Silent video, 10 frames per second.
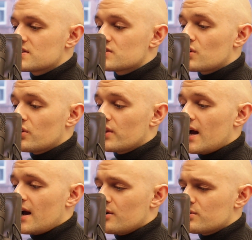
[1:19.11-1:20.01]
is on the
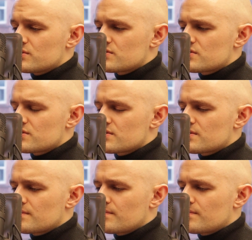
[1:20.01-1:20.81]
house.